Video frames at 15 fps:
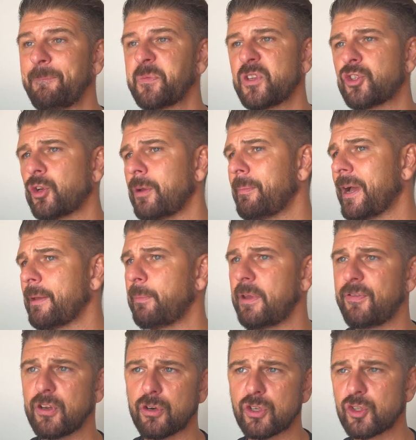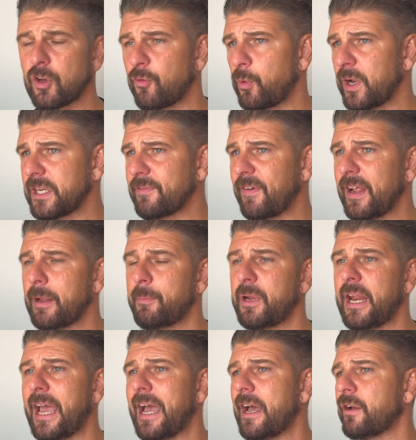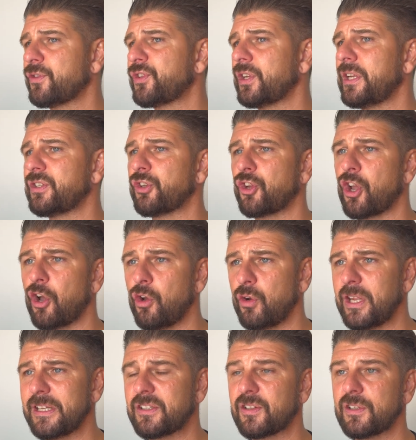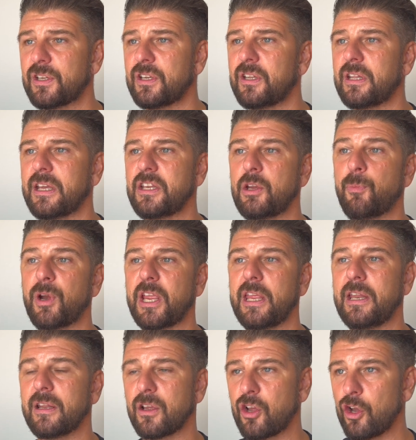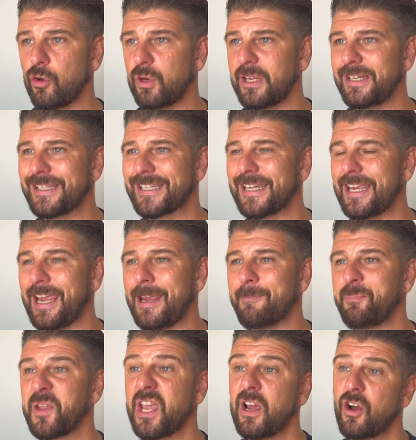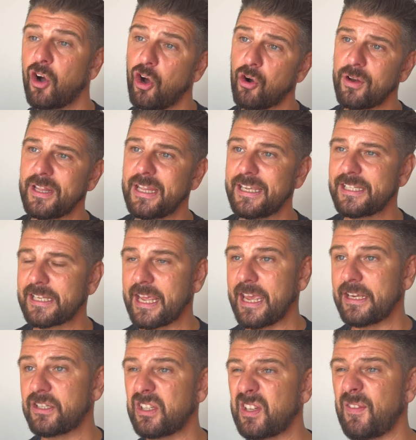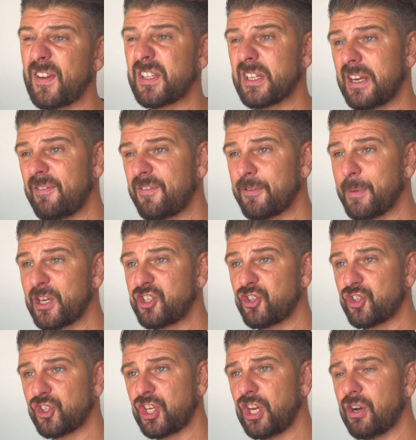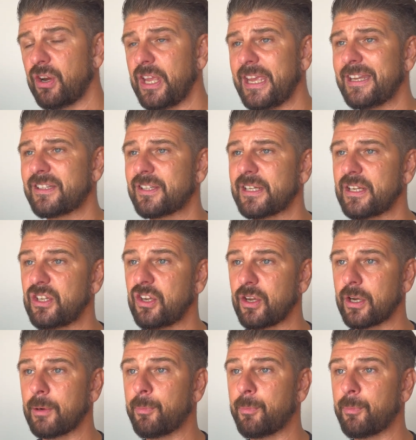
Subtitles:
So it might be if you're a software development house and it's a code incident, then you bring in the coding team. Or in this case, if it's an information security incident, you're going to